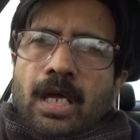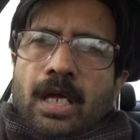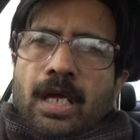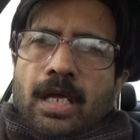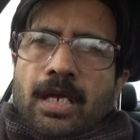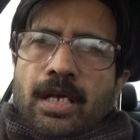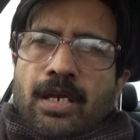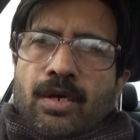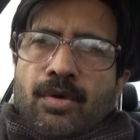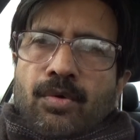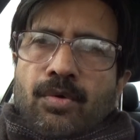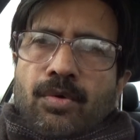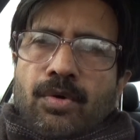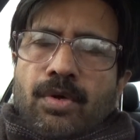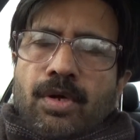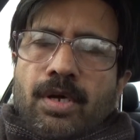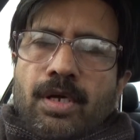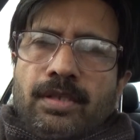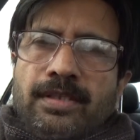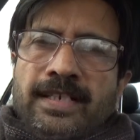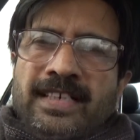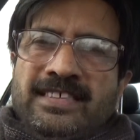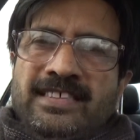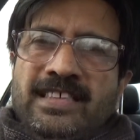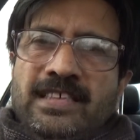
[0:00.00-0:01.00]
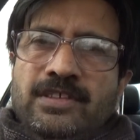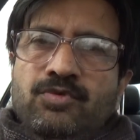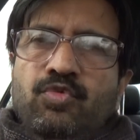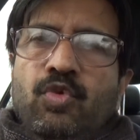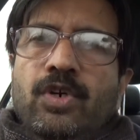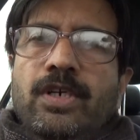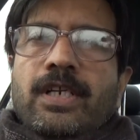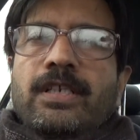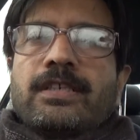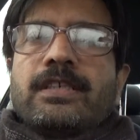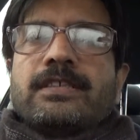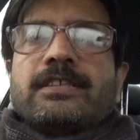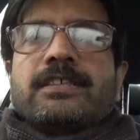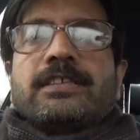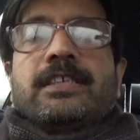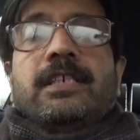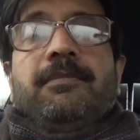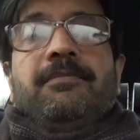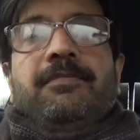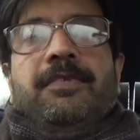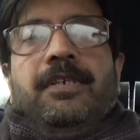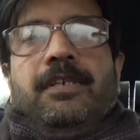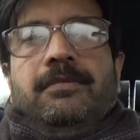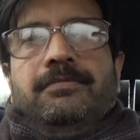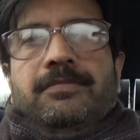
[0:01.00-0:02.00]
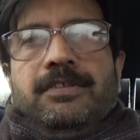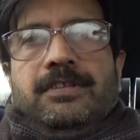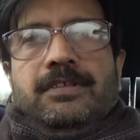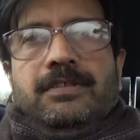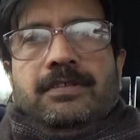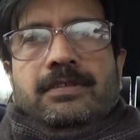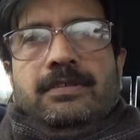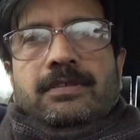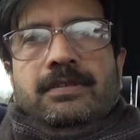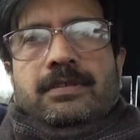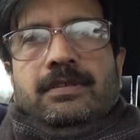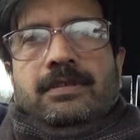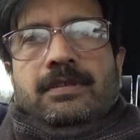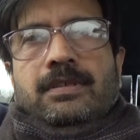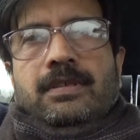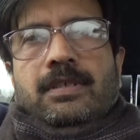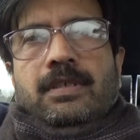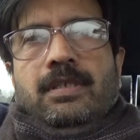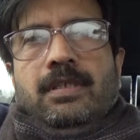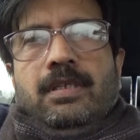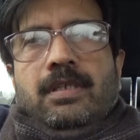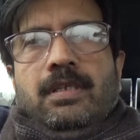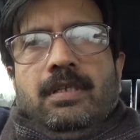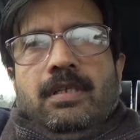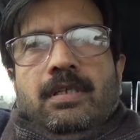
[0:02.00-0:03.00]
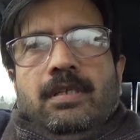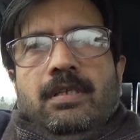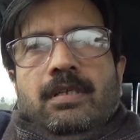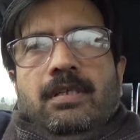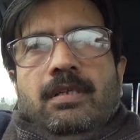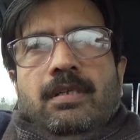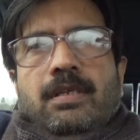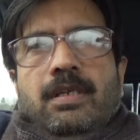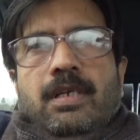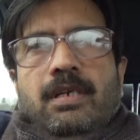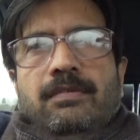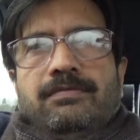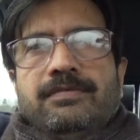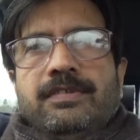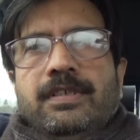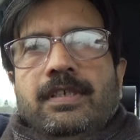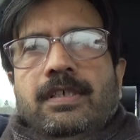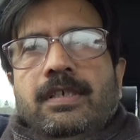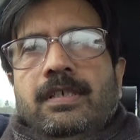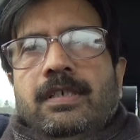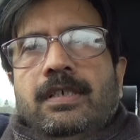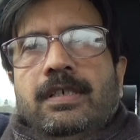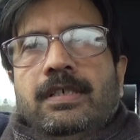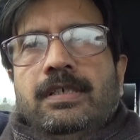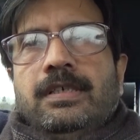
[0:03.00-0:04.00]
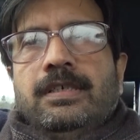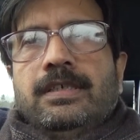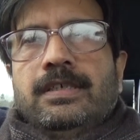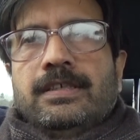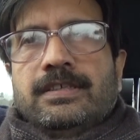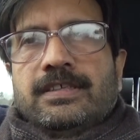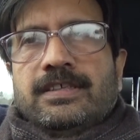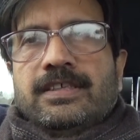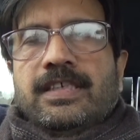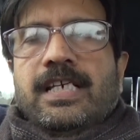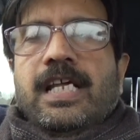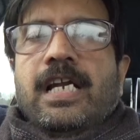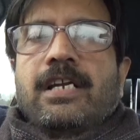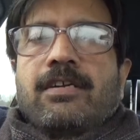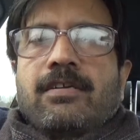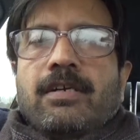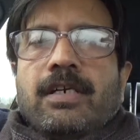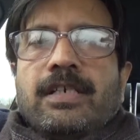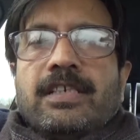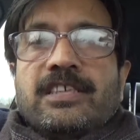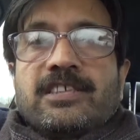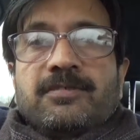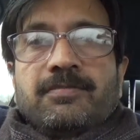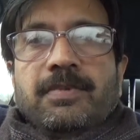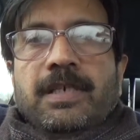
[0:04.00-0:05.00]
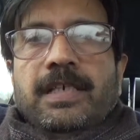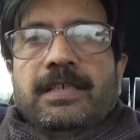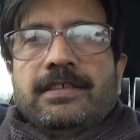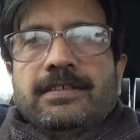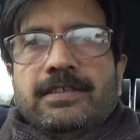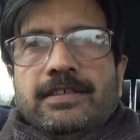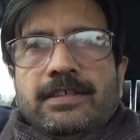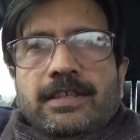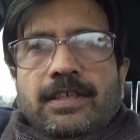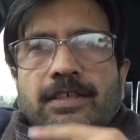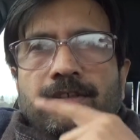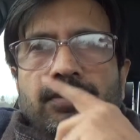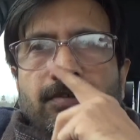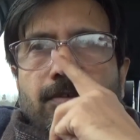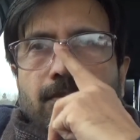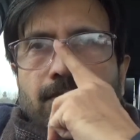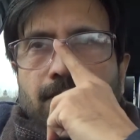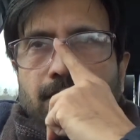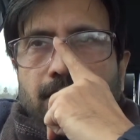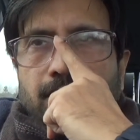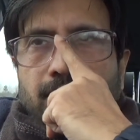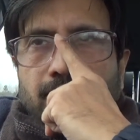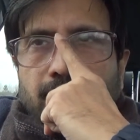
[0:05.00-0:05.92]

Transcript: Now, the next thing is what are the symptoms? of the skeletal dysplasia. You know,